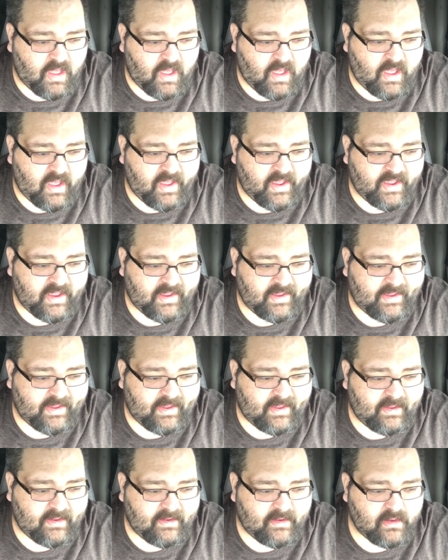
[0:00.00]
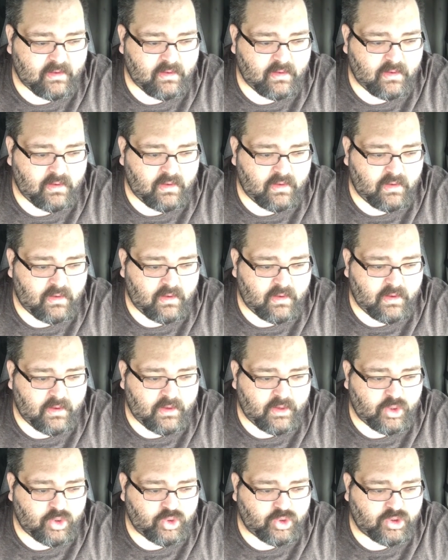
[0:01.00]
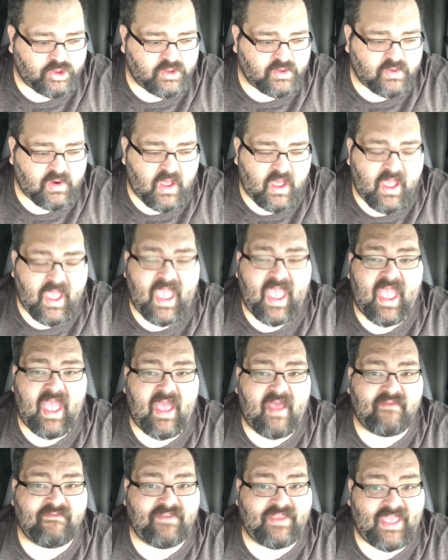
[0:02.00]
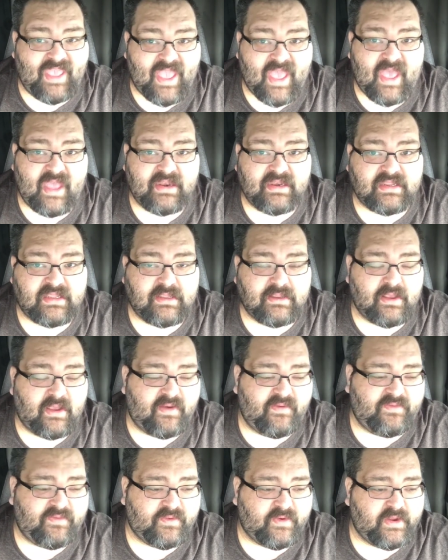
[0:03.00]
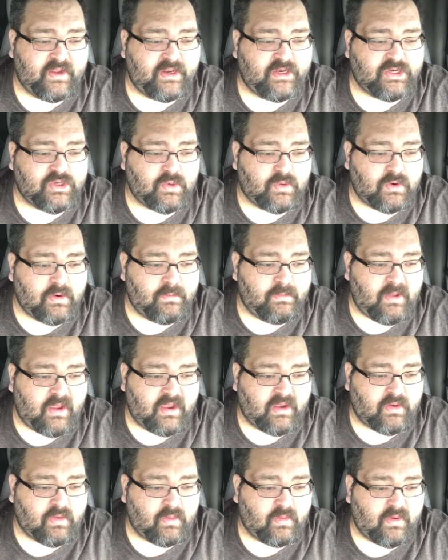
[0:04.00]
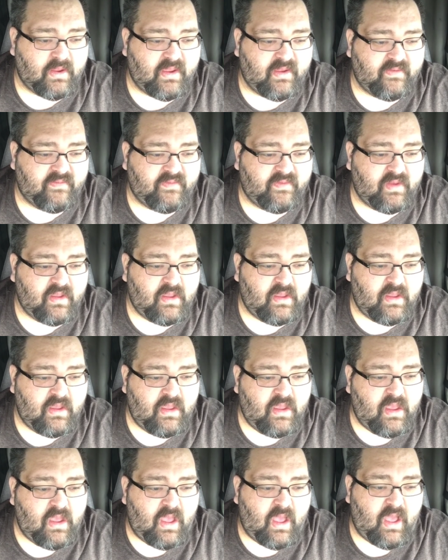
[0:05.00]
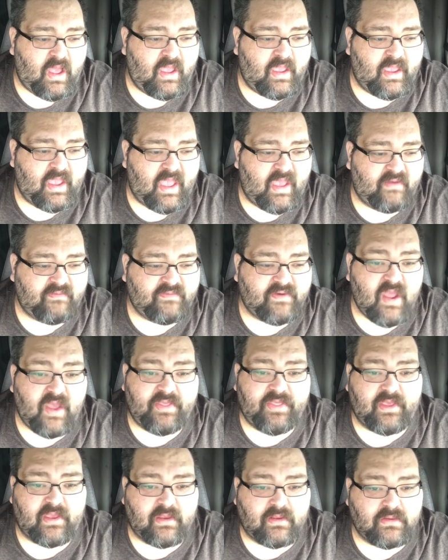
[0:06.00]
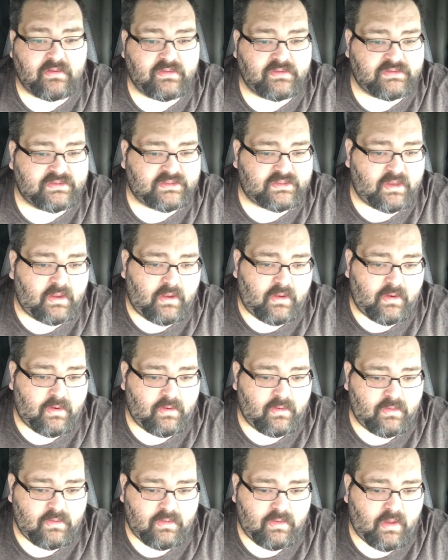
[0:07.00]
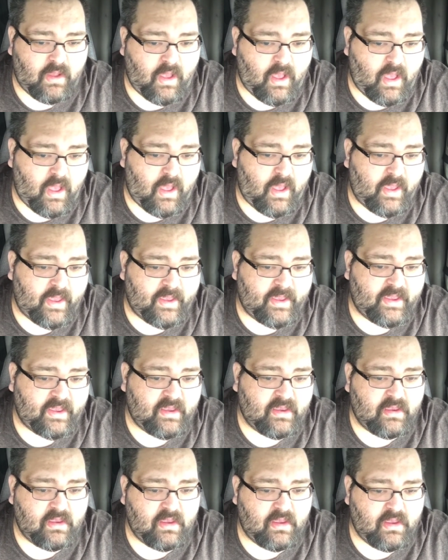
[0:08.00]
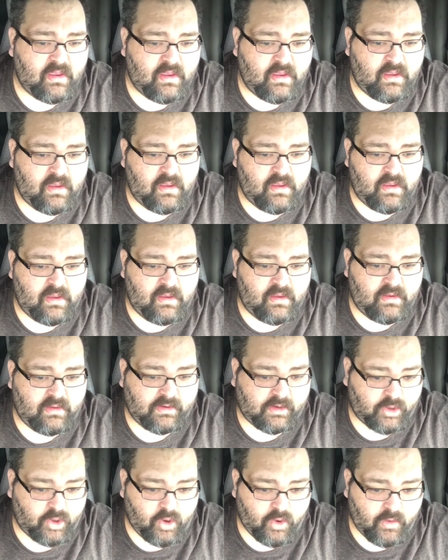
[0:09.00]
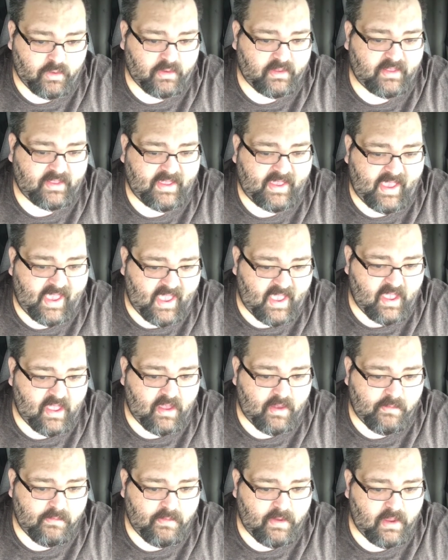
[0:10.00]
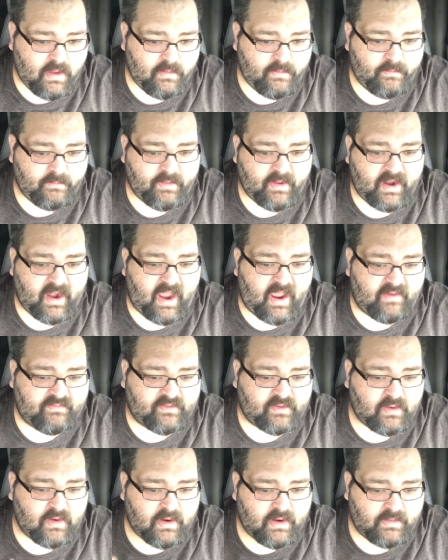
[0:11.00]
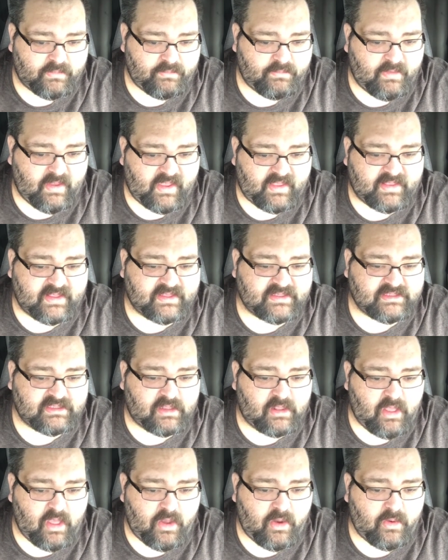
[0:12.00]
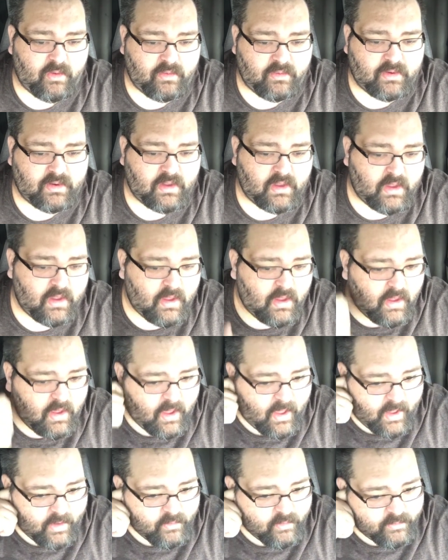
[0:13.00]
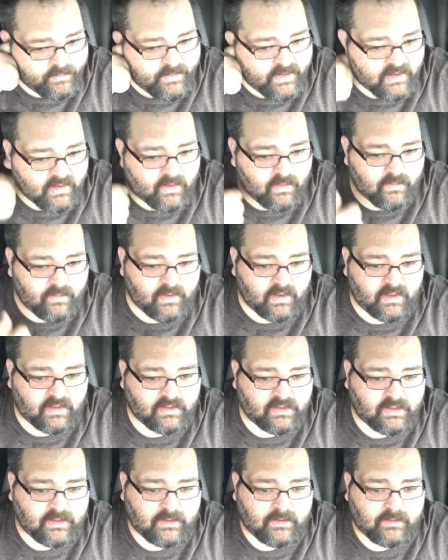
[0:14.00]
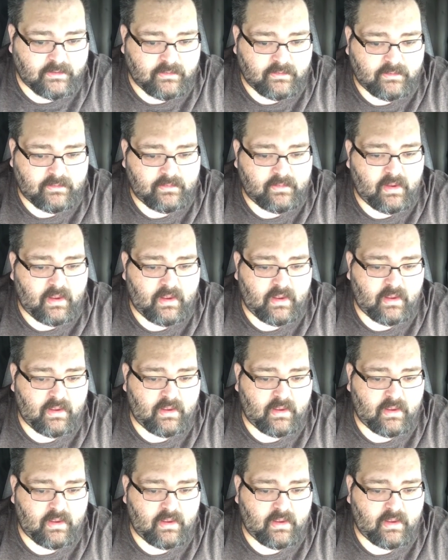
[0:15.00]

I do not have yet a fridge or a microwave. I have nothing. So I currently am, but after I make this load, I will be going to